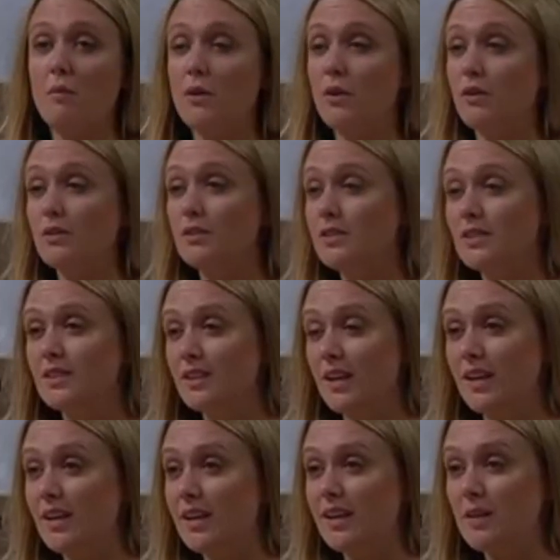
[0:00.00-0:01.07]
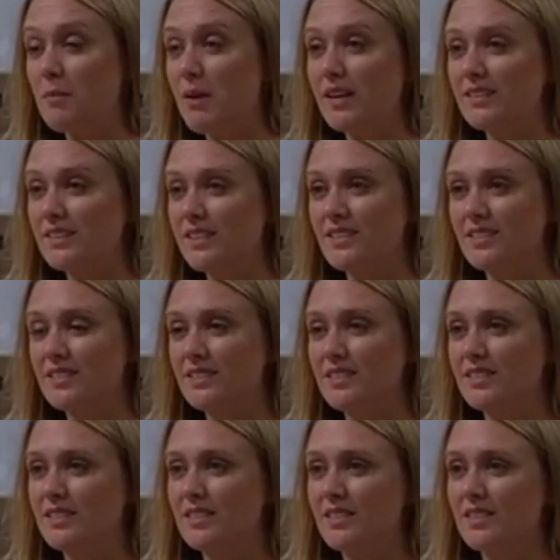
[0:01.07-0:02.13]
I'm not getting any better.
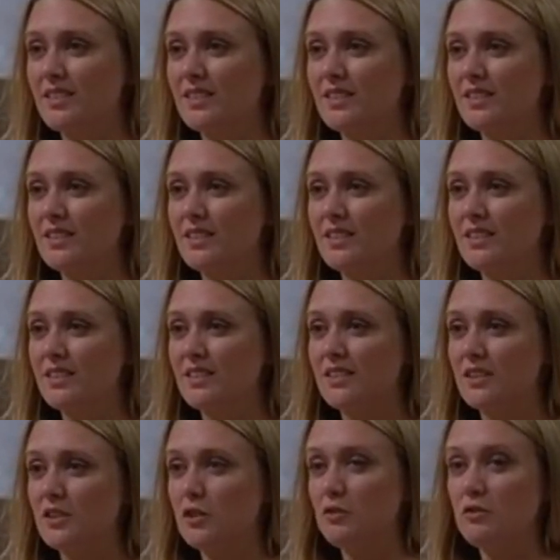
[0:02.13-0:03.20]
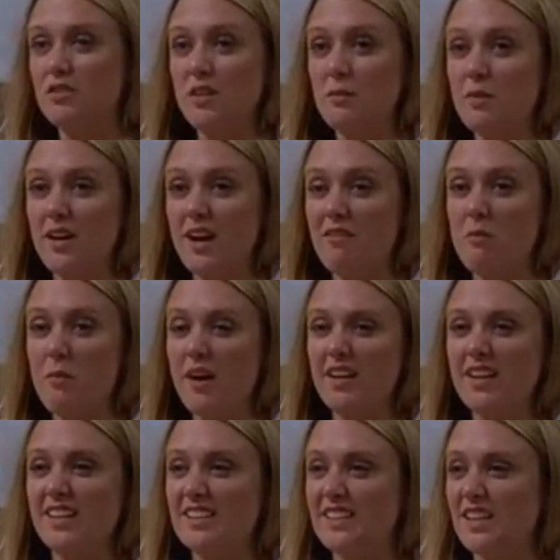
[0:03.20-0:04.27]
You see me have a
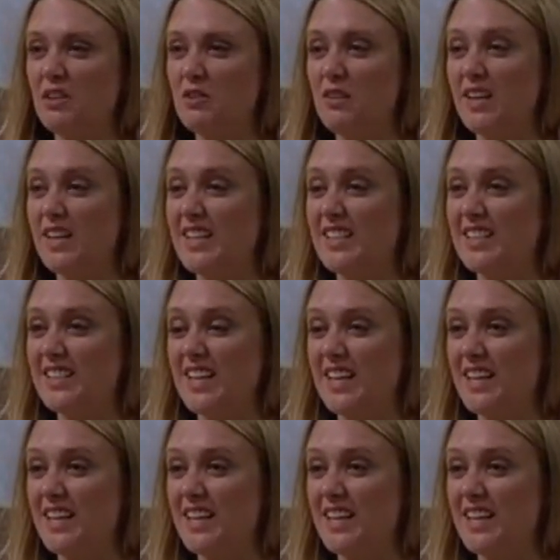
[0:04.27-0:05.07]
panic attack already, and